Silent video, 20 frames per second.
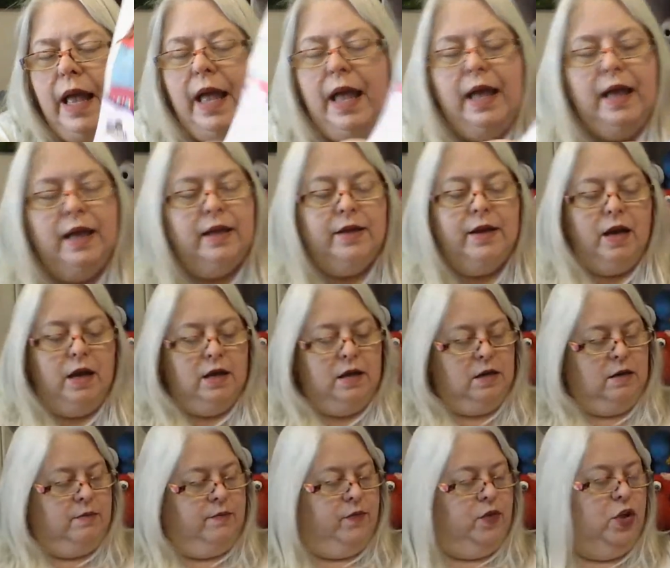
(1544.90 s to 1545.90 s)
And
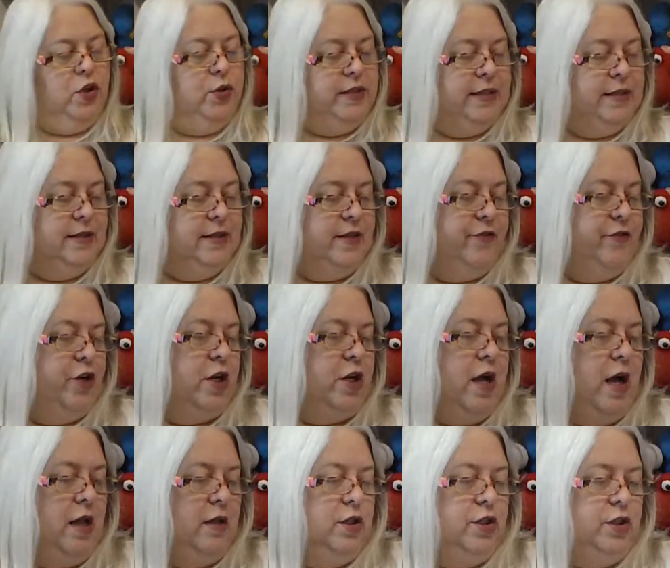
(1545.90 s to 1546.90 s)
using different
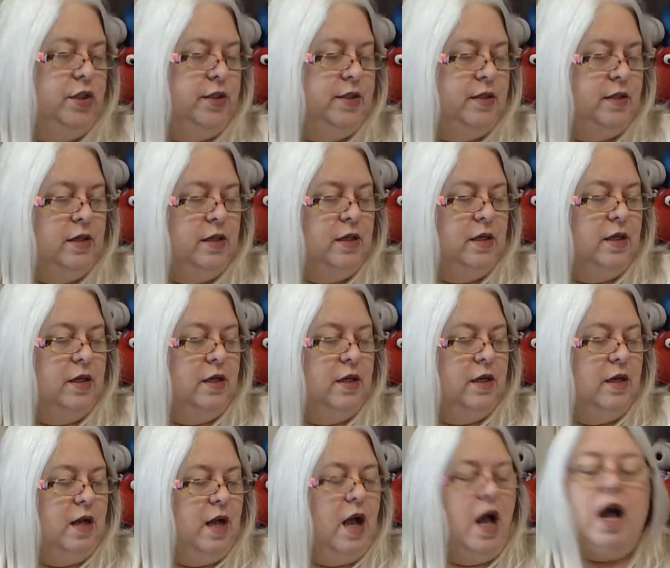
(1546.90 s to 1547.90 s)
colors
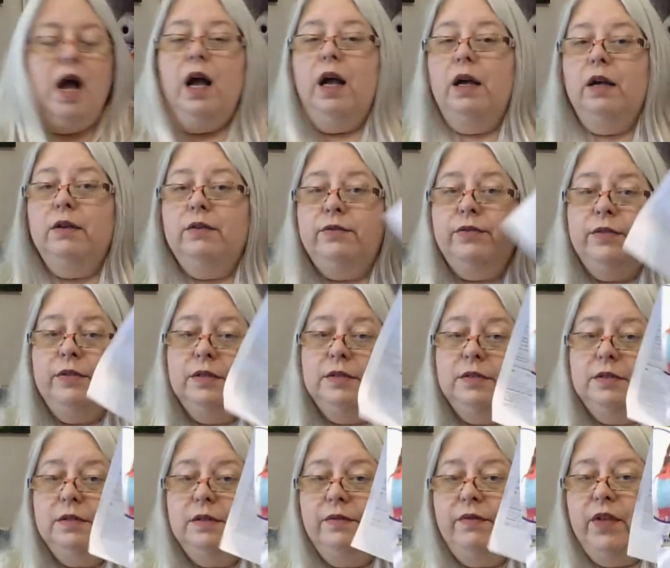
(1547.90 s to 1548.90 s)
of
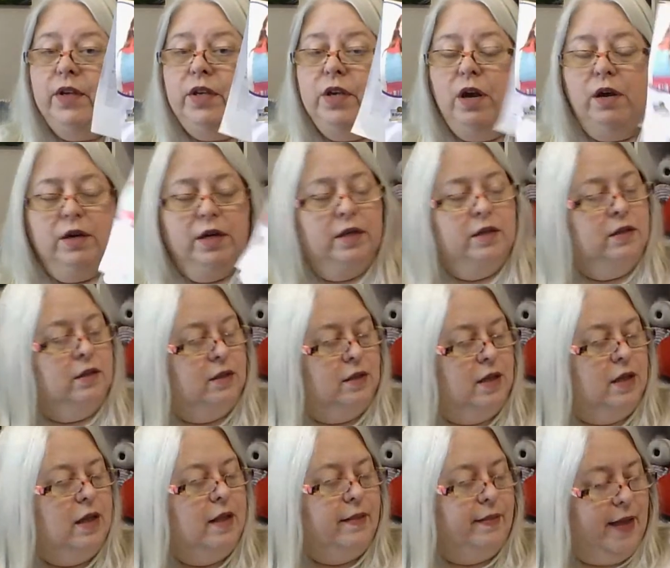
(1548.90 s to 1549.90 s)
the yarn,
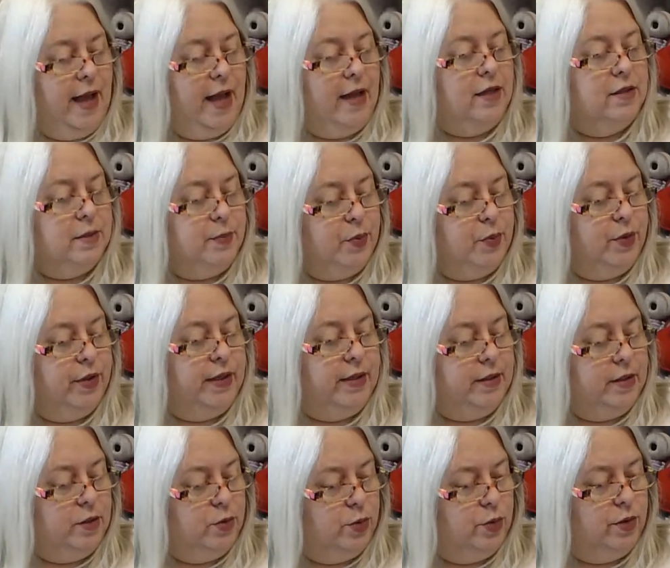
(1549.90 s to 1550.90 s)
that is
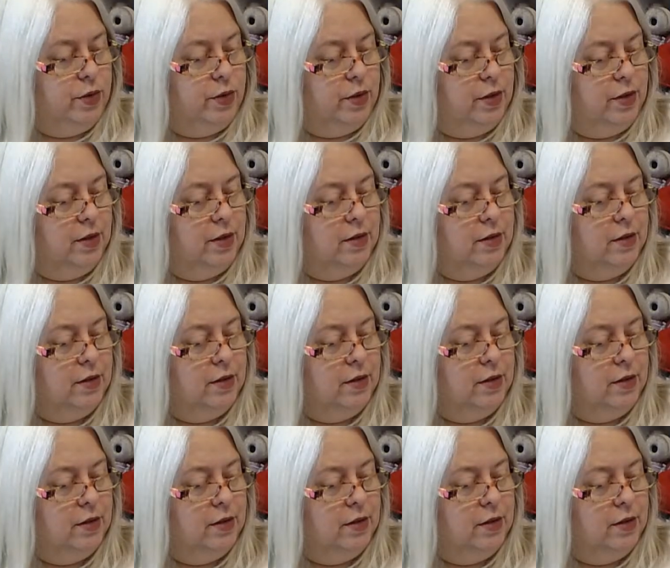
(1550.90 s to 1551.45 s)
pretty cool.